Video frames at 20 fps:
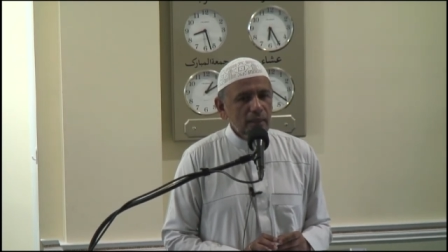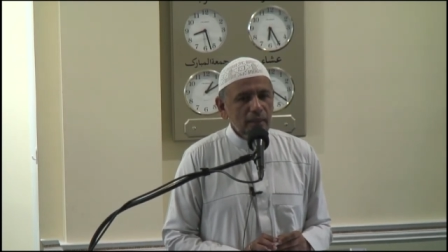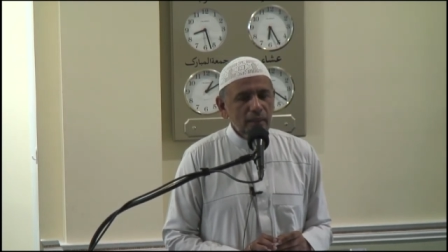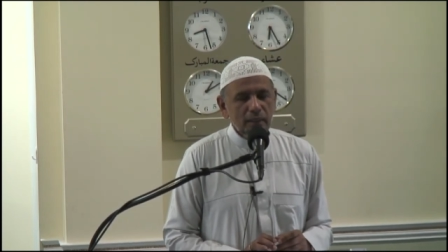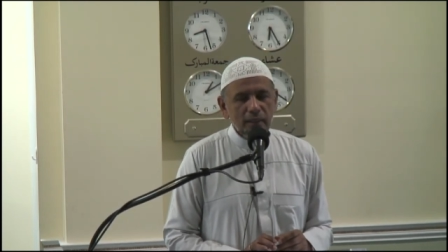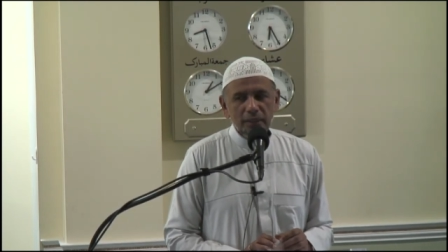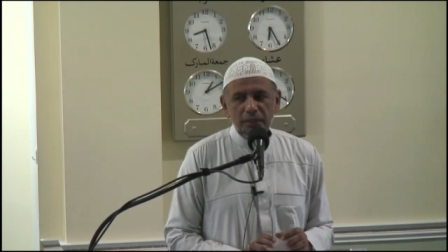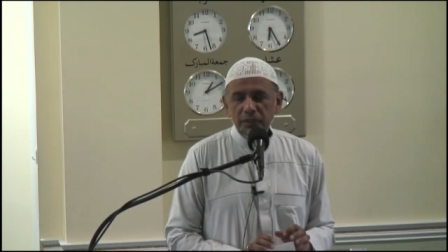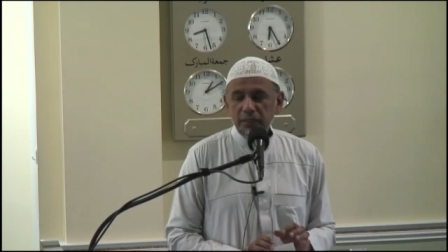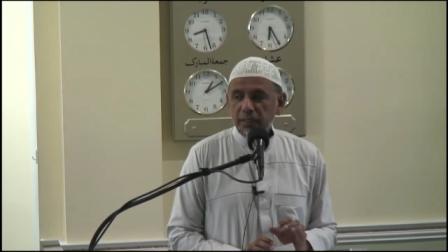
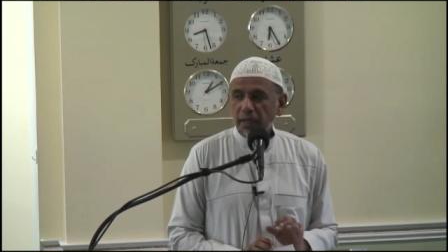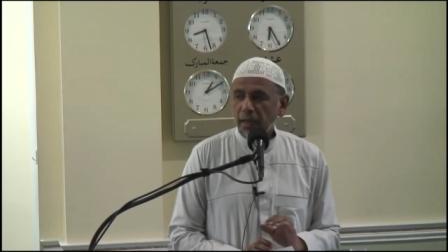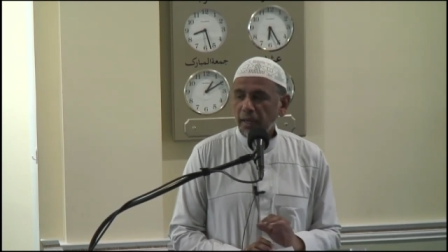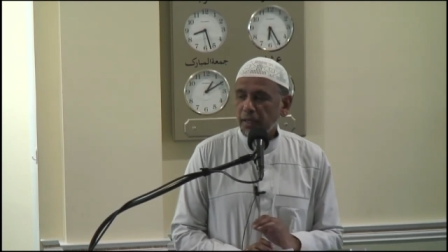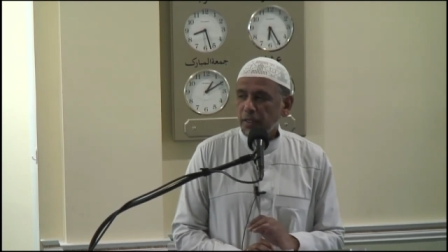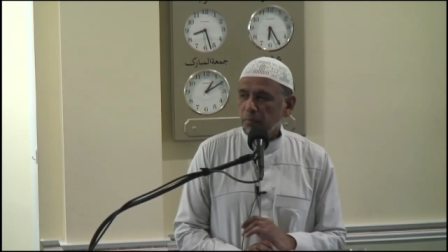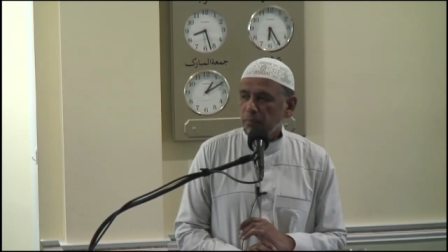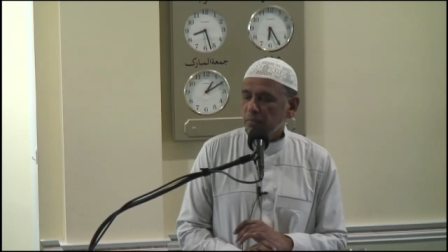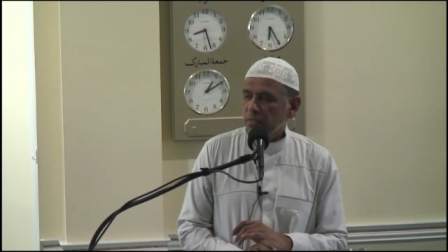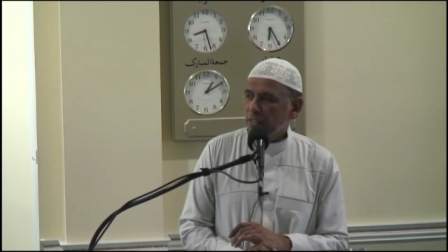there are
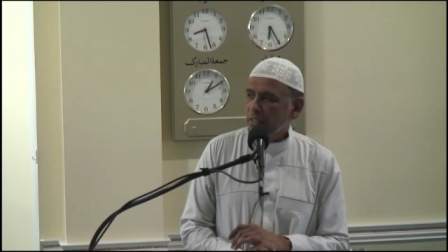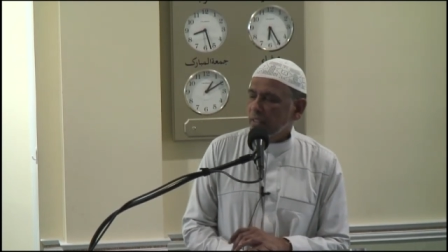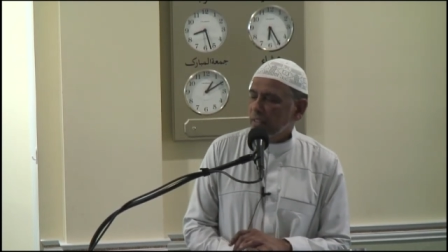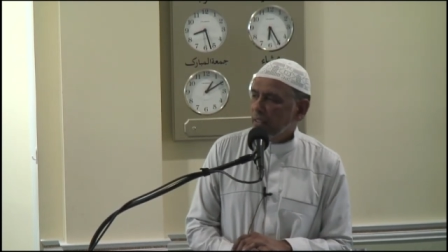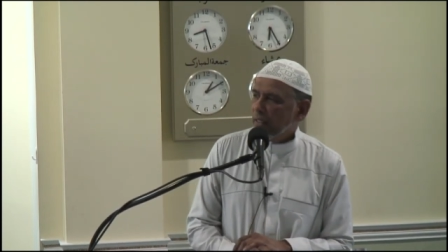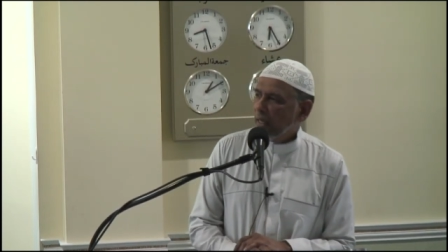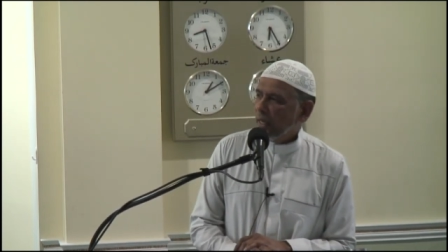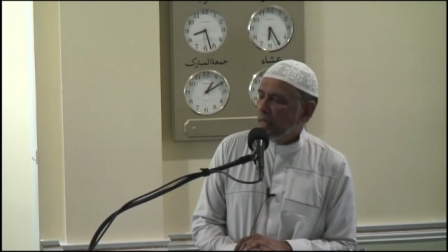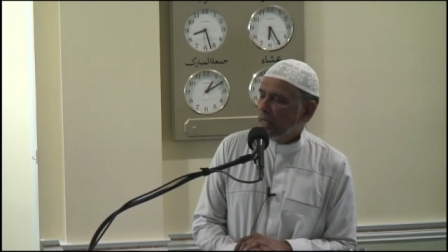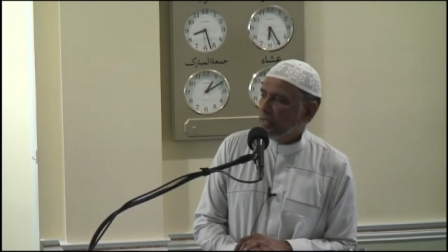times
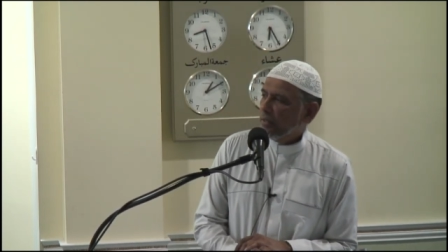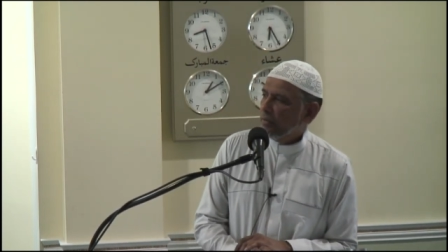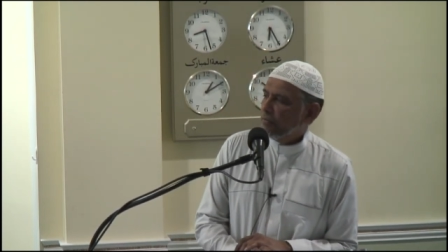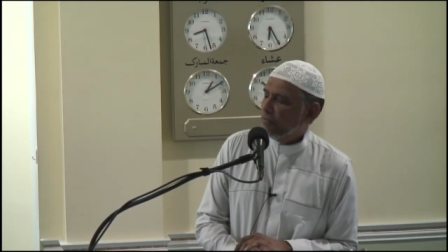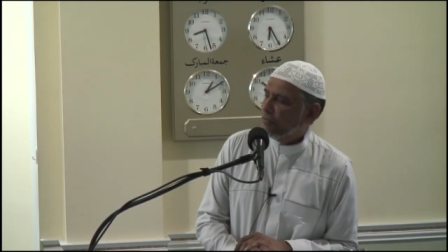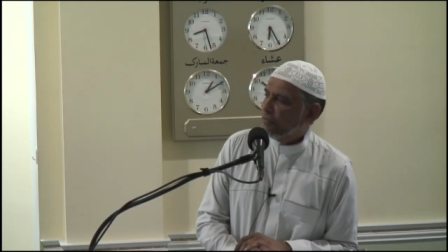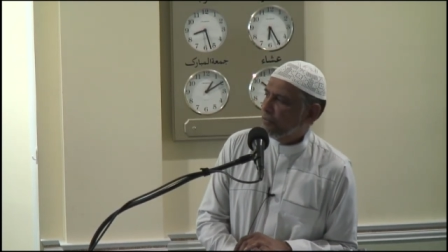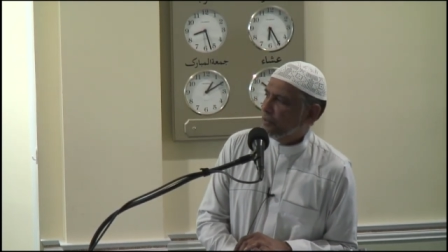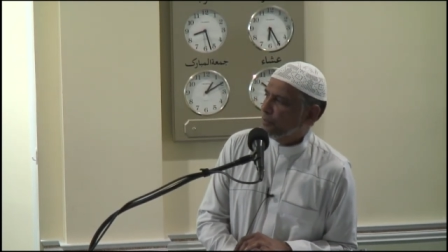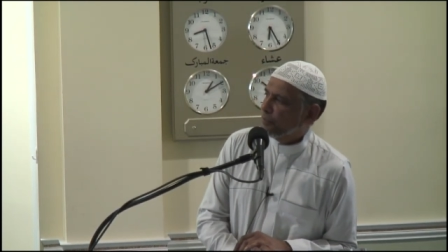in
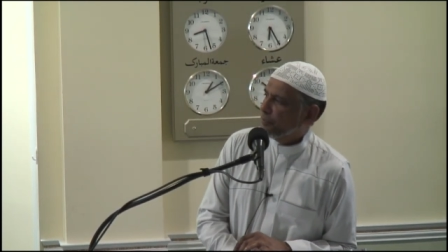life